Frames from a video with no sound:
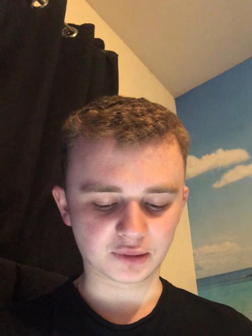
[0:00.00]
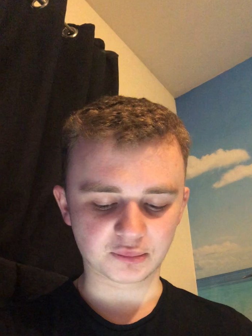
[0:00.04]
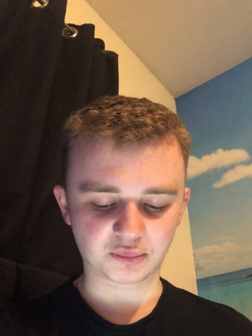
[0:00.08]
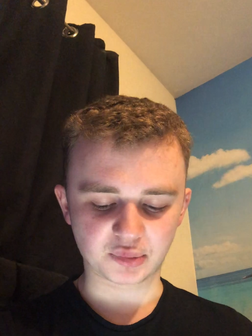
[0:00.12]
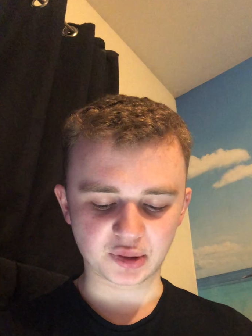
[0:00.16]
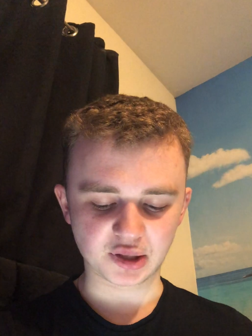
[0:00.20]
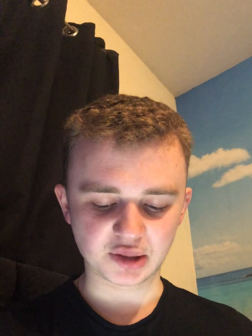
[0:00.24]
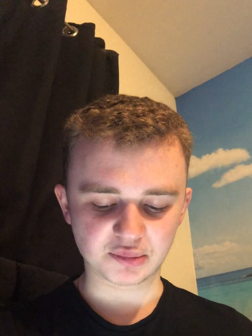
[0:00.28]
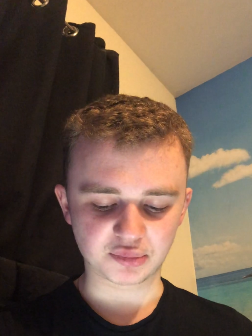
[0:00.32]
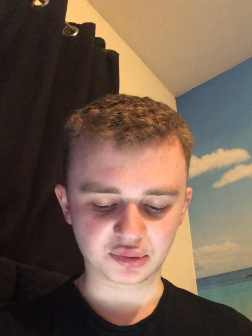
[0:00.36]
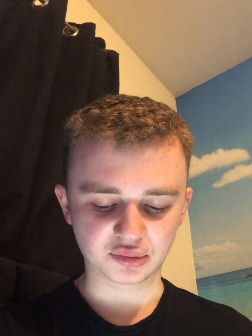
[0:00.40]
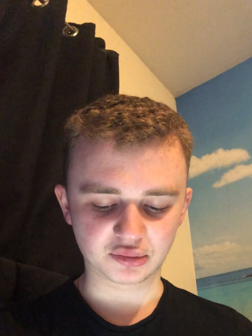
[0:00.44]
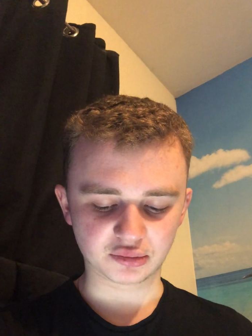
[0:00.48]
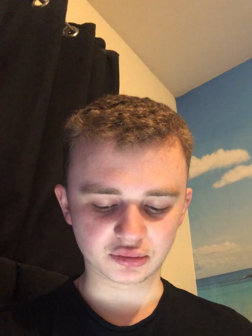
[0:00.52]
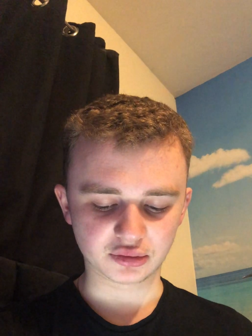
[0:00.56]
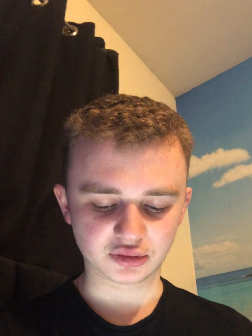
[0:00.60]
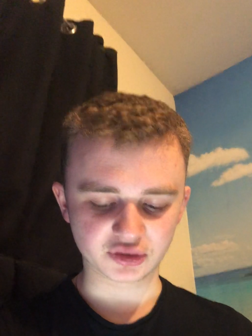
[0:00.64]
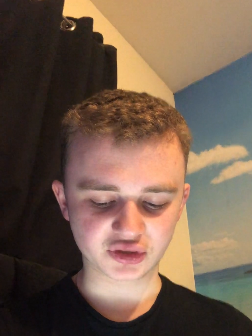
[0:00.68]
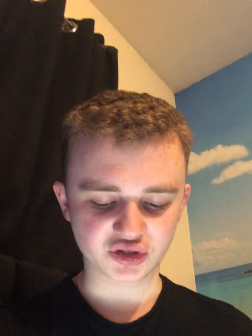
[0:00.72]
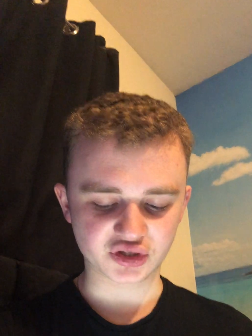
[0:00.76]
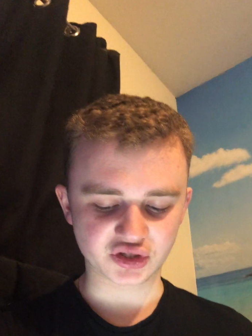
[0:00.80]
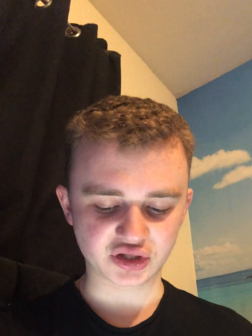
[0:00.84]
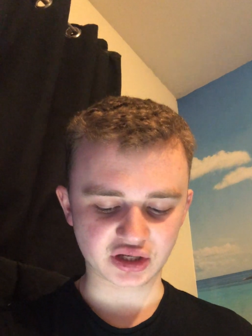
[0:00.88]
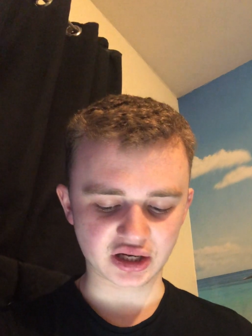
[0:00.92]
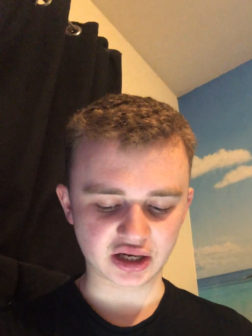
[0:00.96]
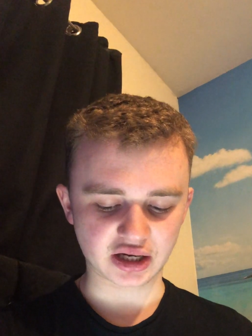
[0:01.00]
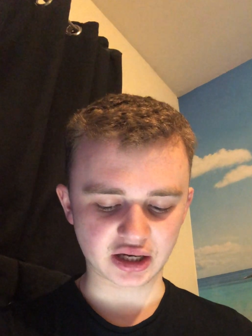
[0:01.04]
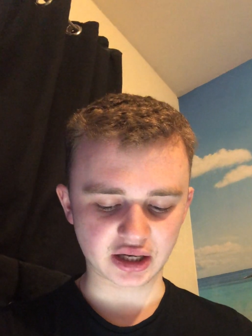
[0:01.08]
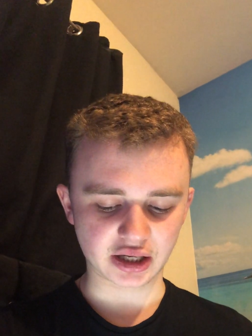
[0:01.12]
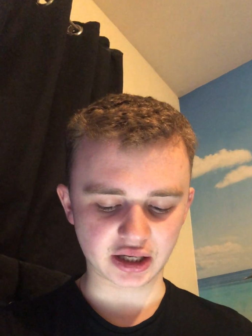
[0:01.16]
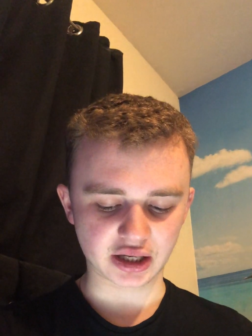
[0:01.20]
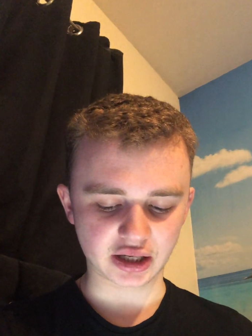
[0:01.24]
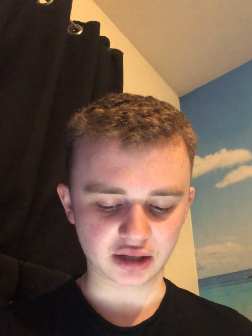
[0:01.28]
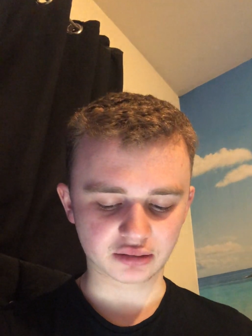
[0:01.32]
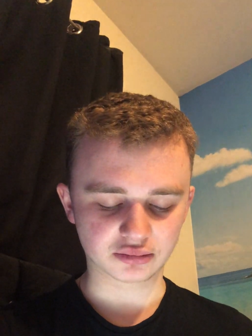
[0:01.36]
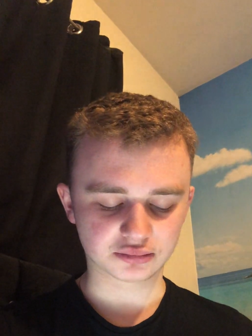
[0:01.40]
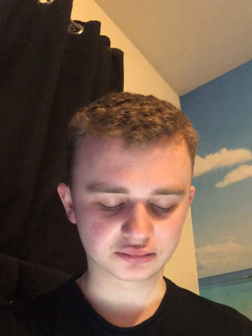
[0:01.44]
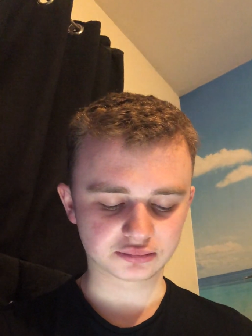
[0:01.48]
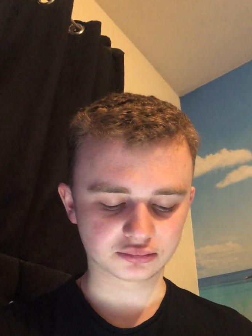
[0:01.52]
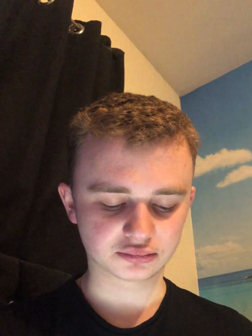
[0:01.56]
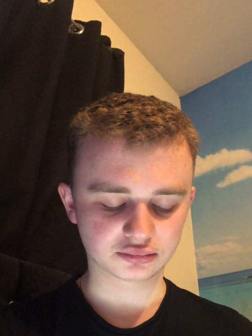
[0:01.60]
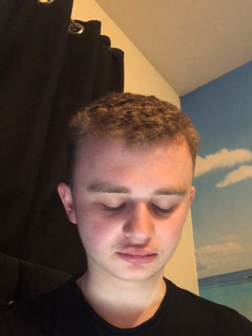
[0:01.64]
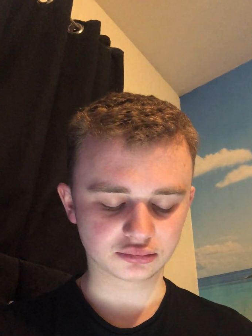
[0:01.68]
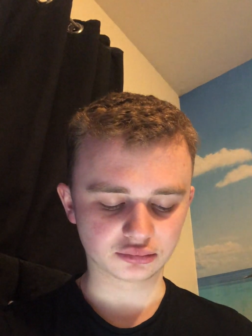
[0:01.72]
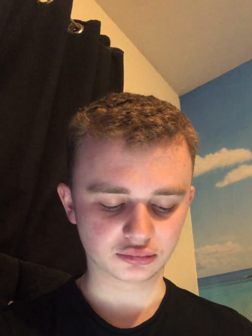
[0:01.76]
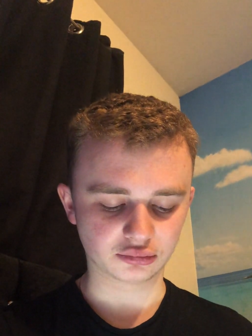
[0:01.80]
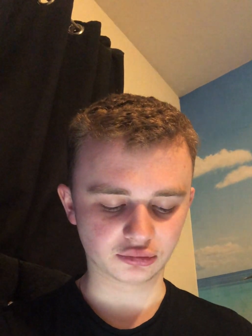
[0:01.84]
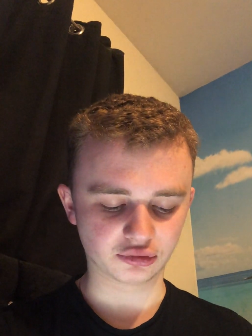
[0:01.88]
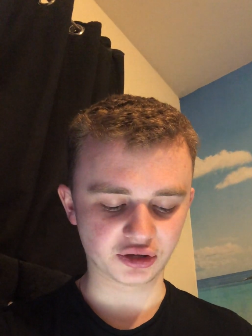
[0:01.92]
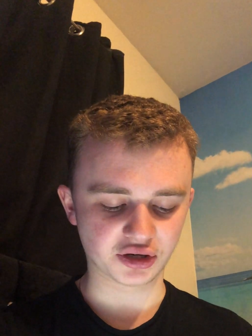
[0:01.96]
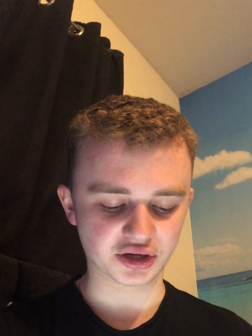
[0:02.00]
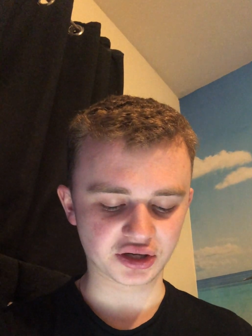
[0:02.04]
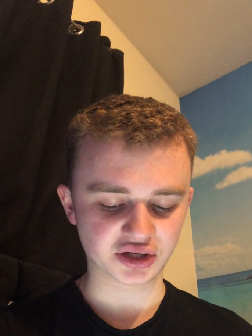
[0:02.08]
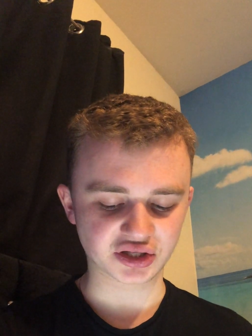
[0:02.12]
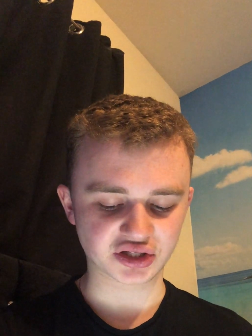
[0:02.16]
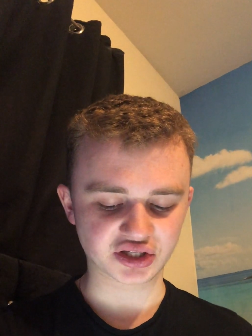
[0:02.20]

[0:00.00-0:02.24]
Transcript: people will say we're in